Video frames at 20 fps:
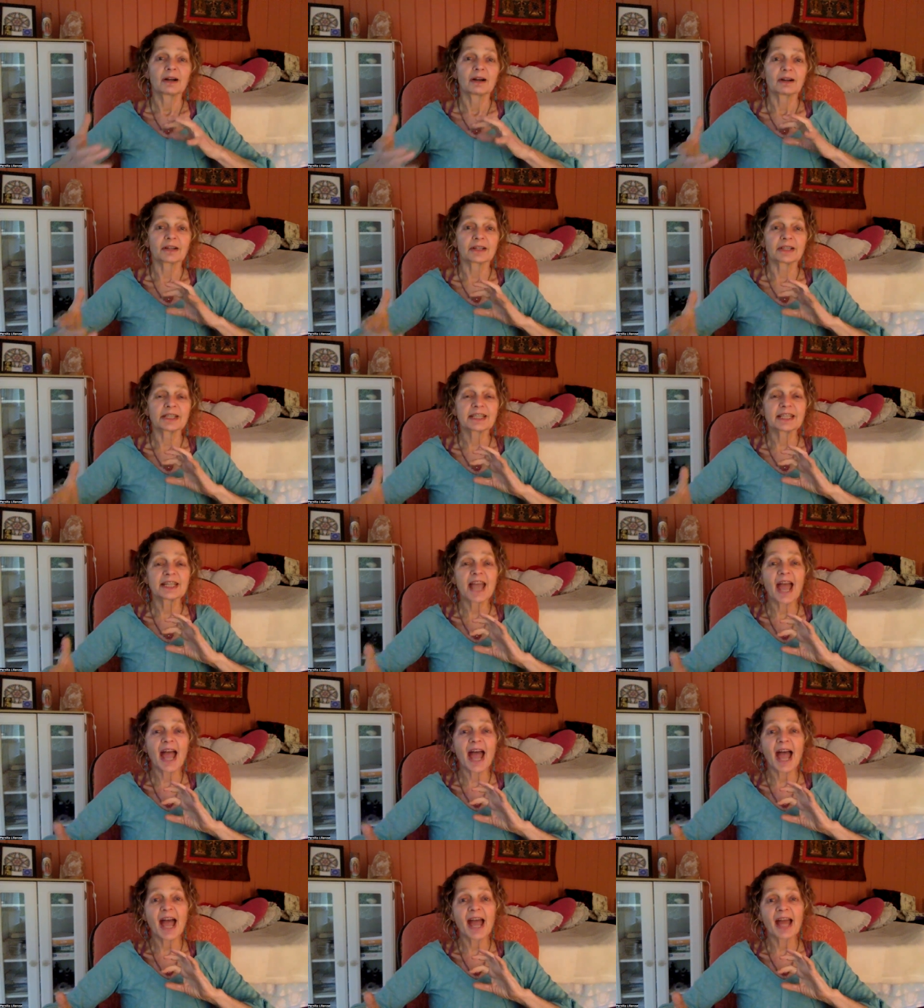are
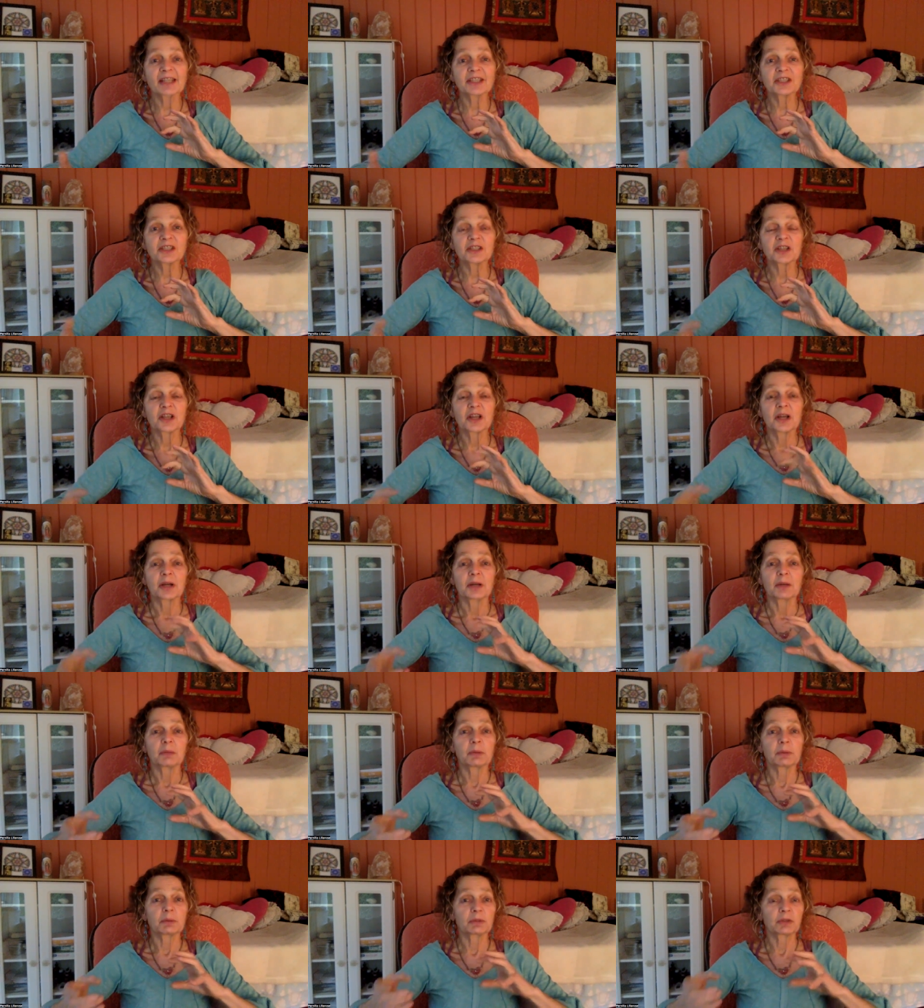attached,
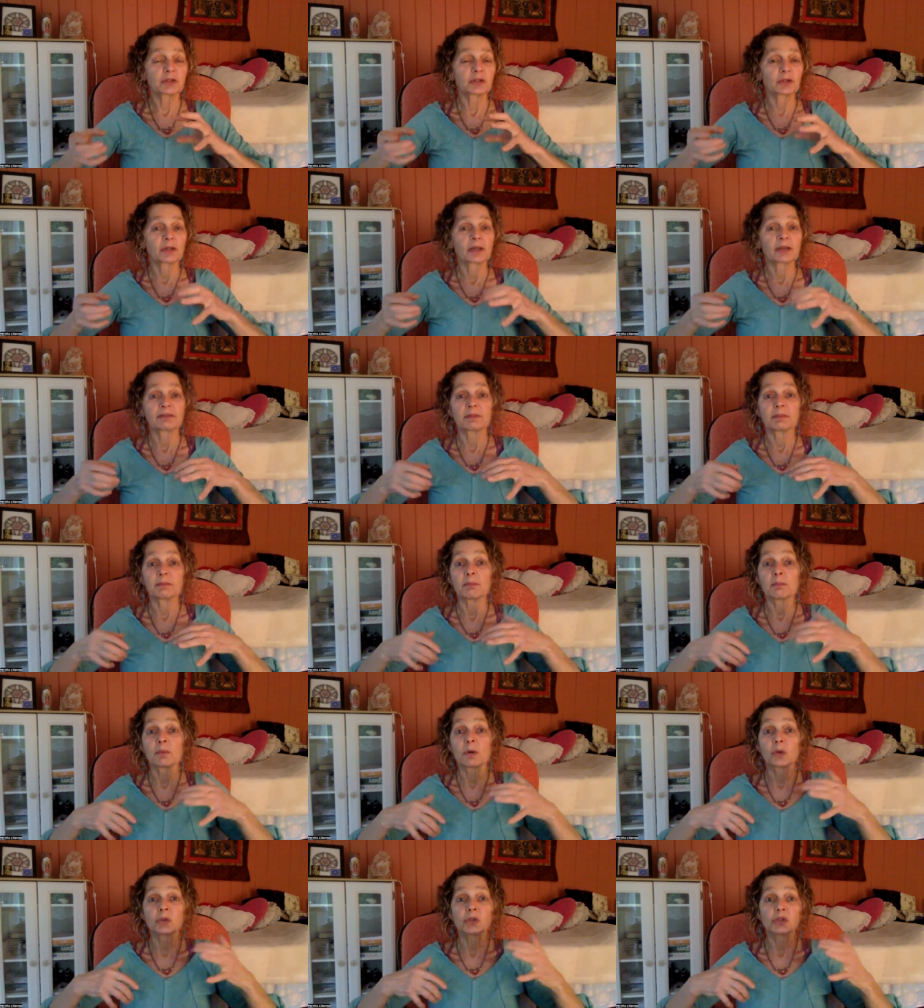where we still have
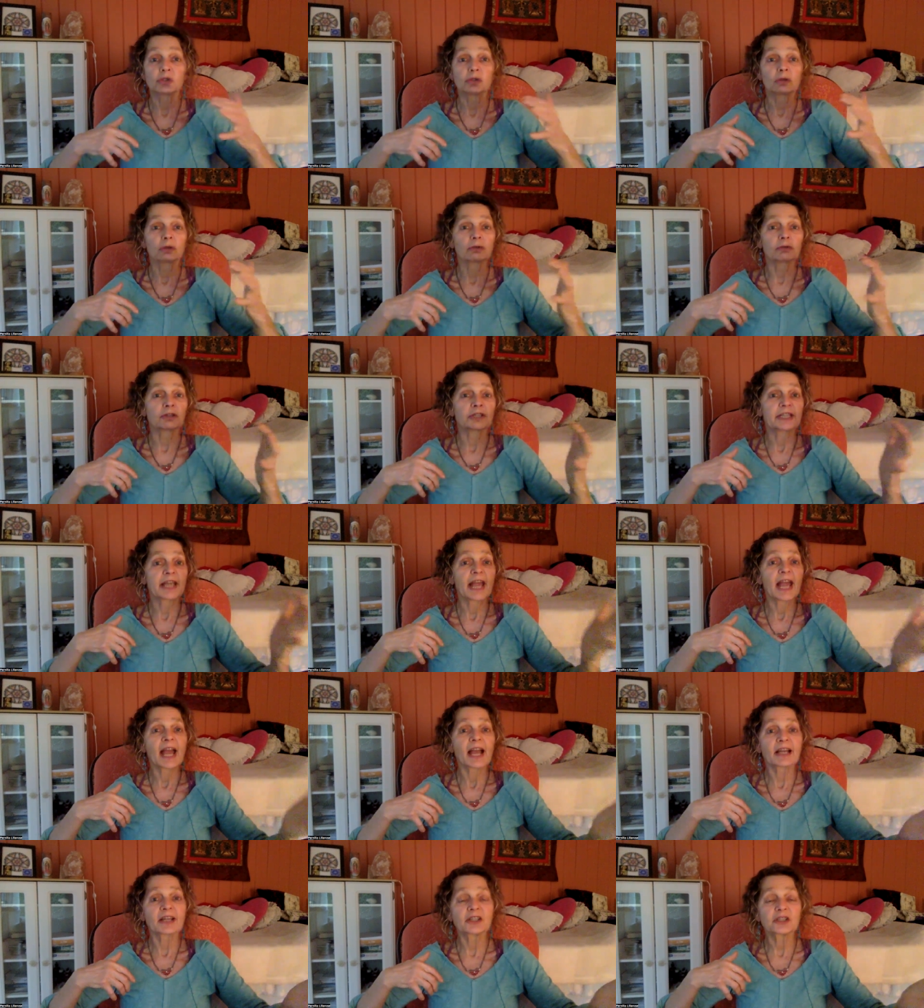emotional
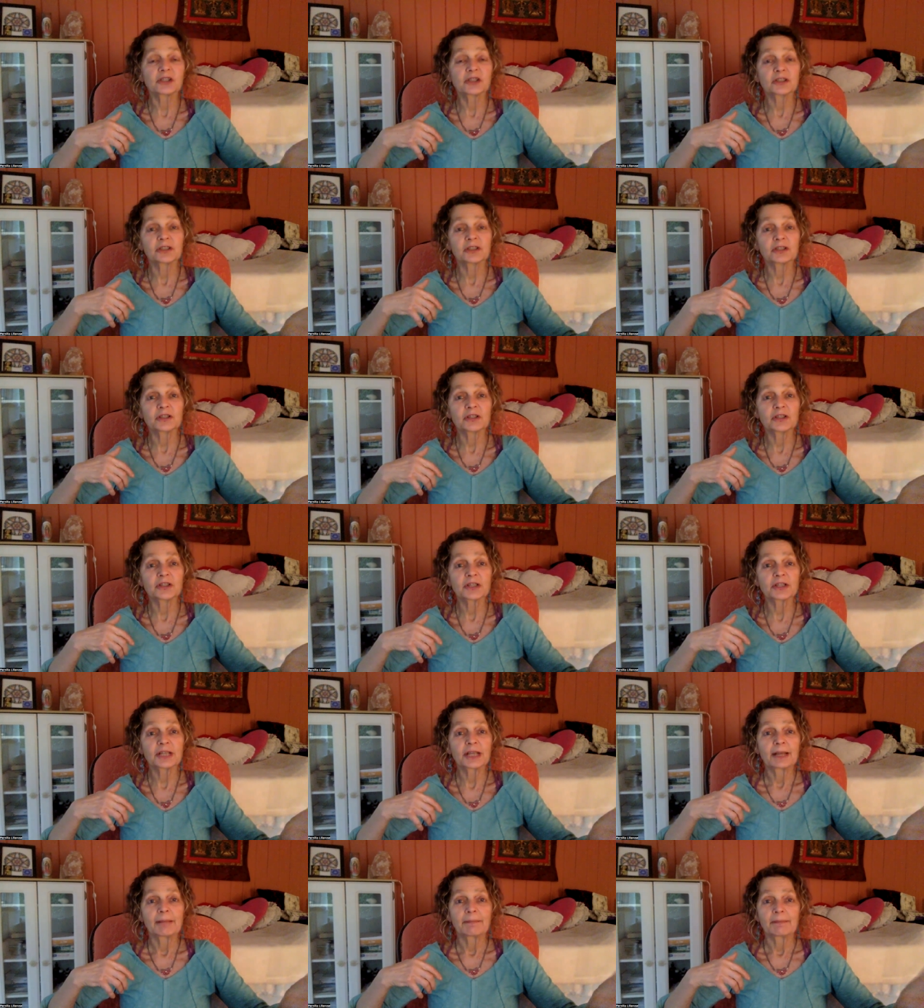
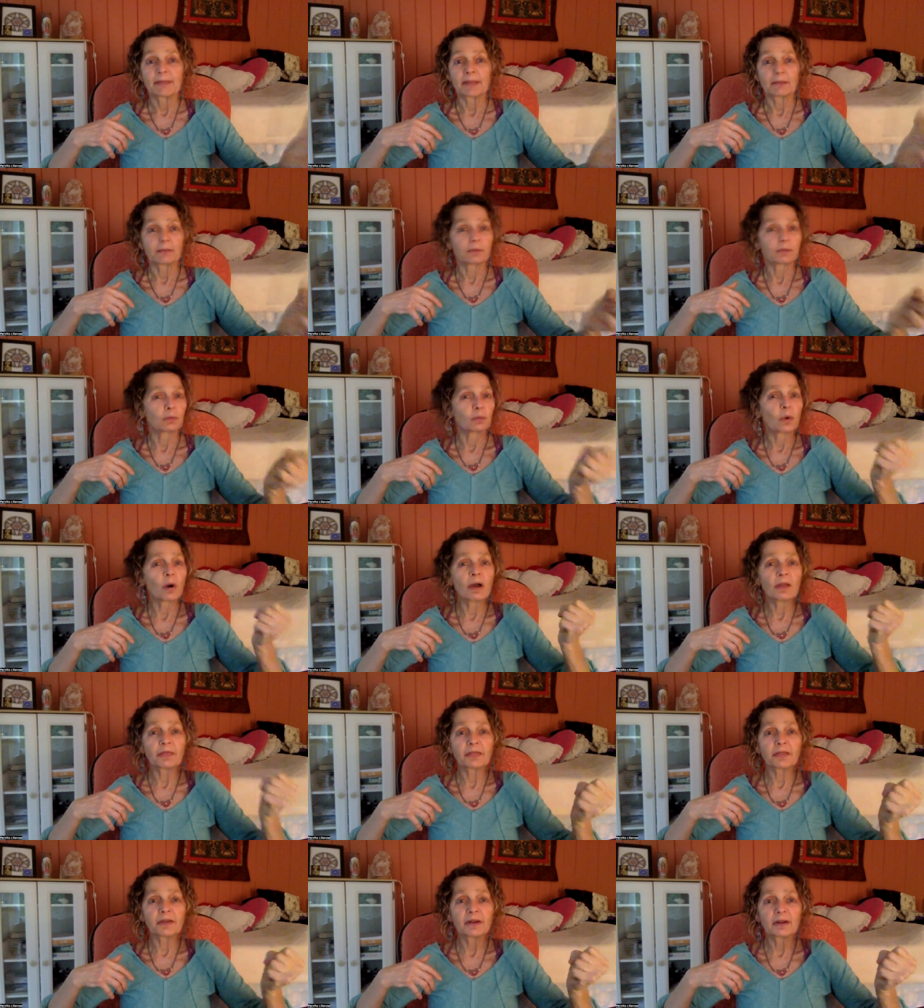reactions and we
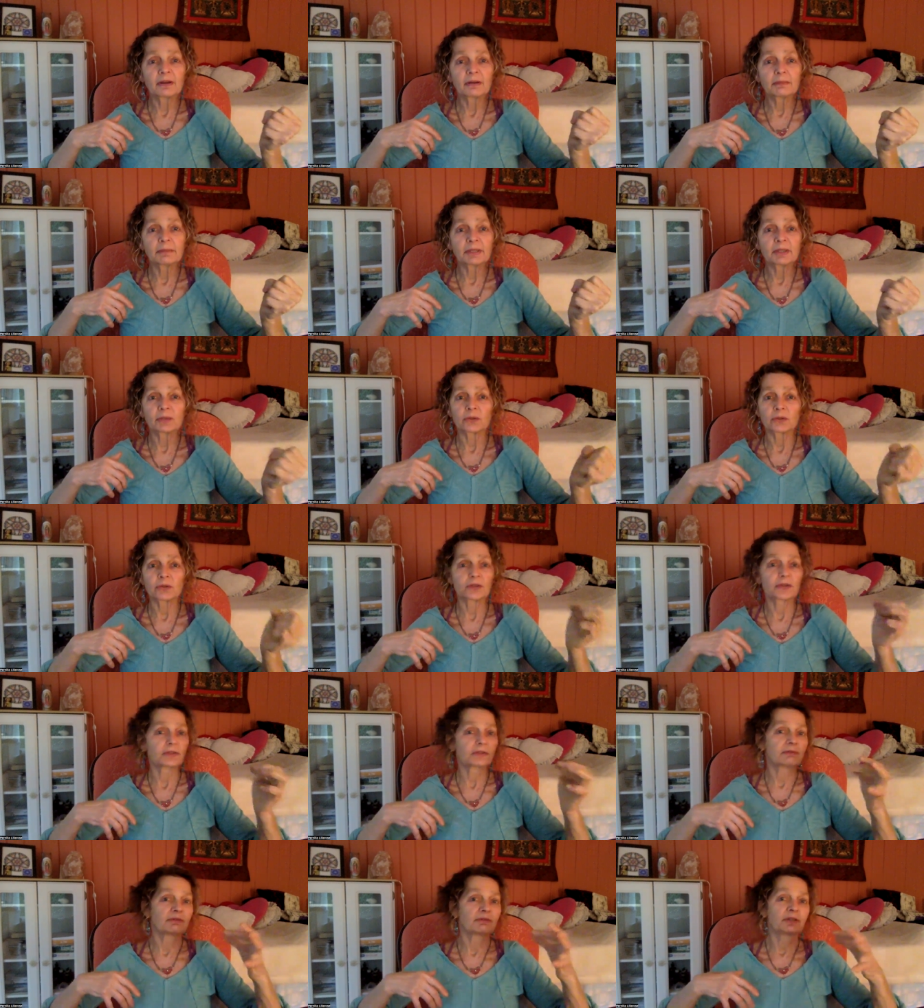want them
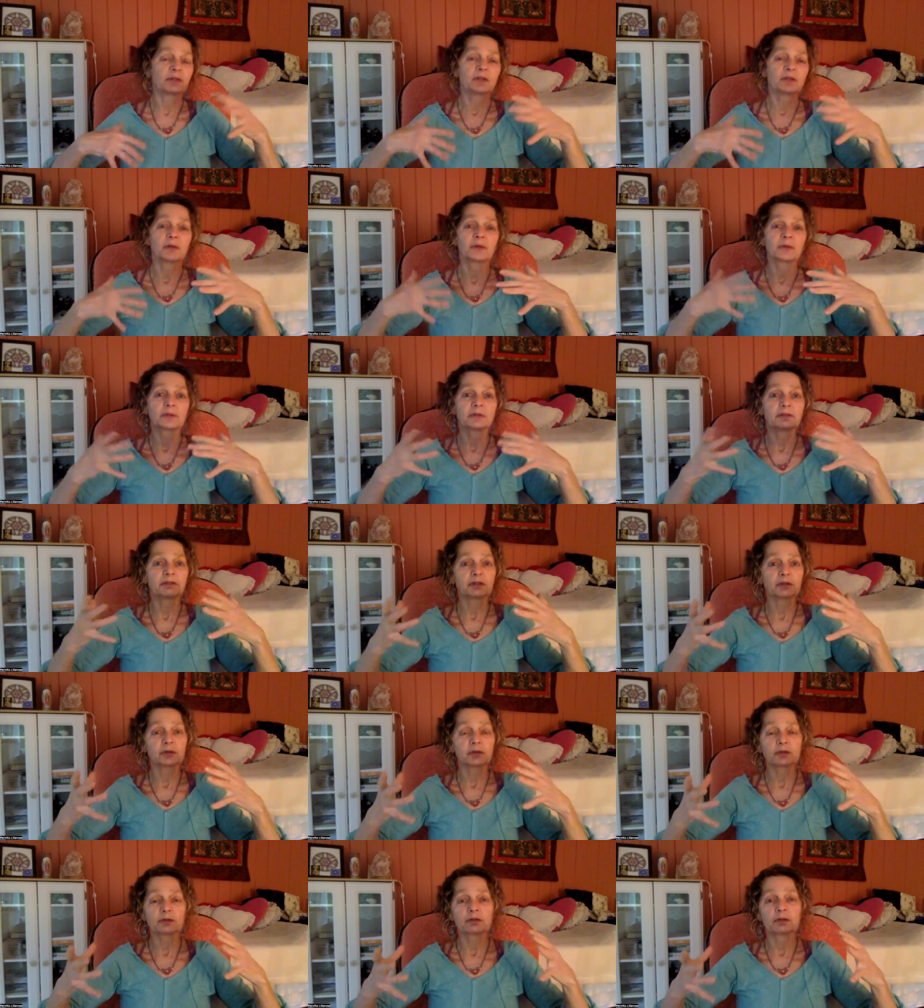because, you know, it
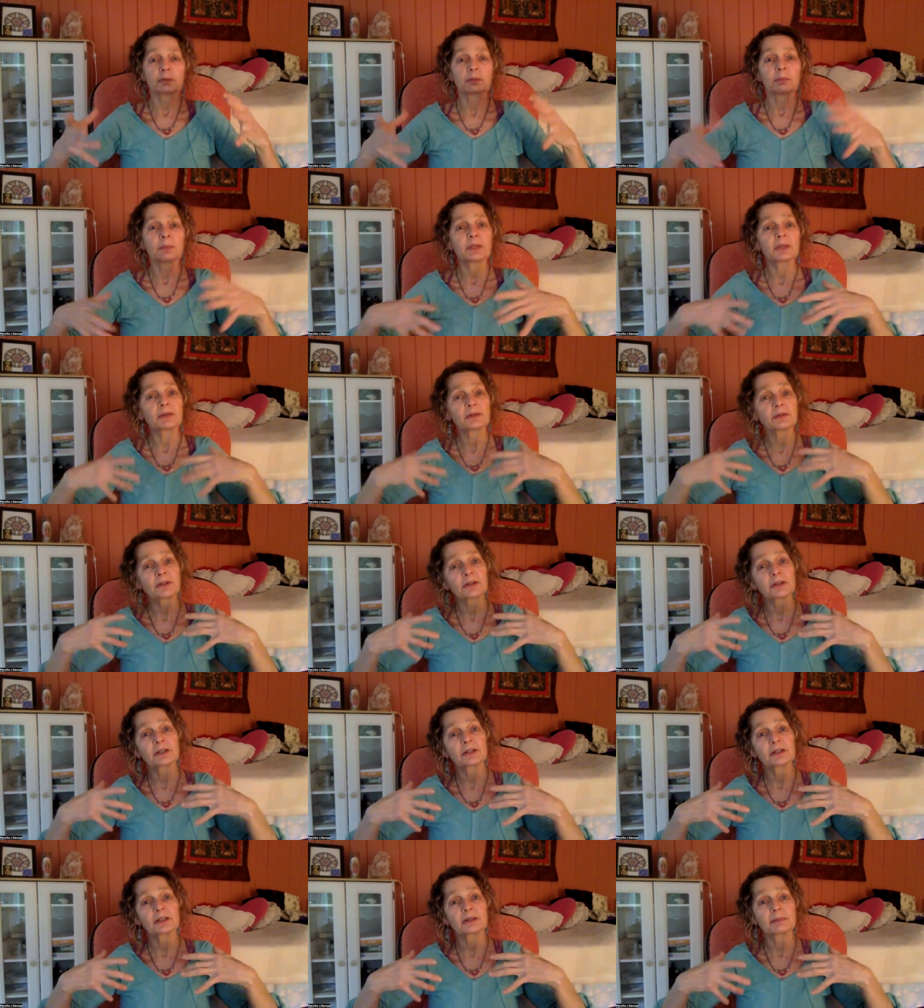feels
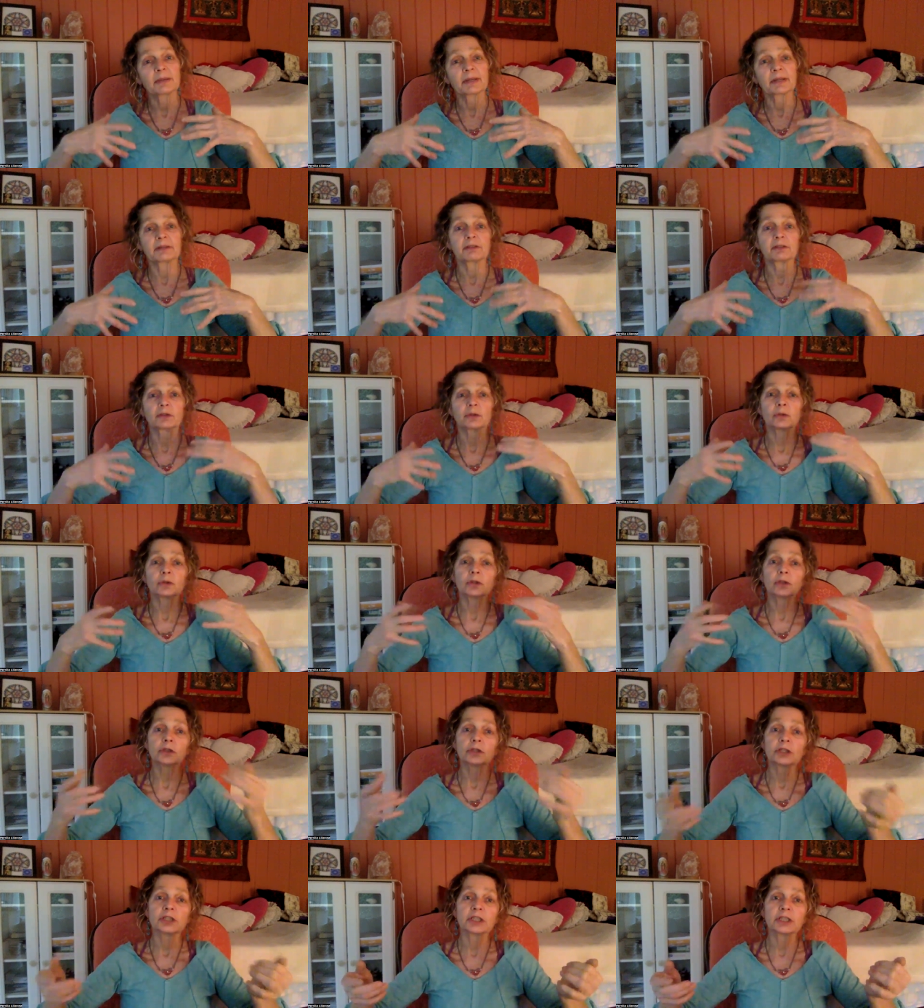familiar, it might feel
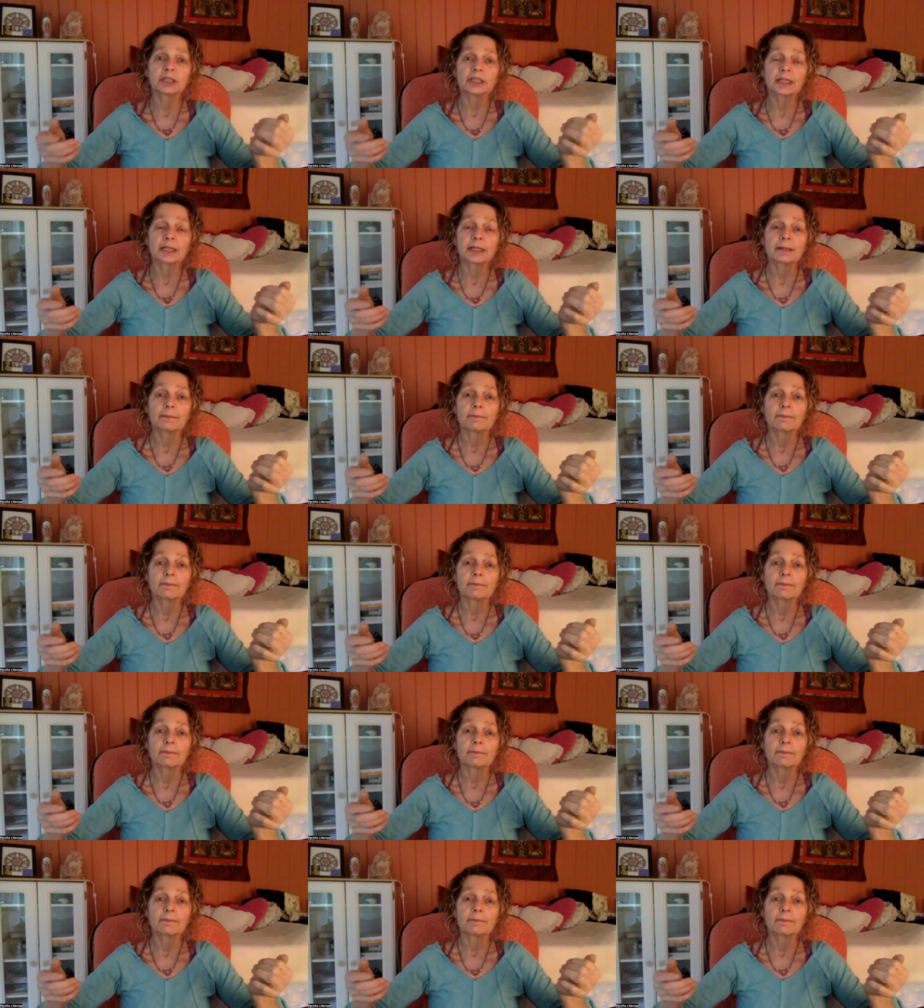good.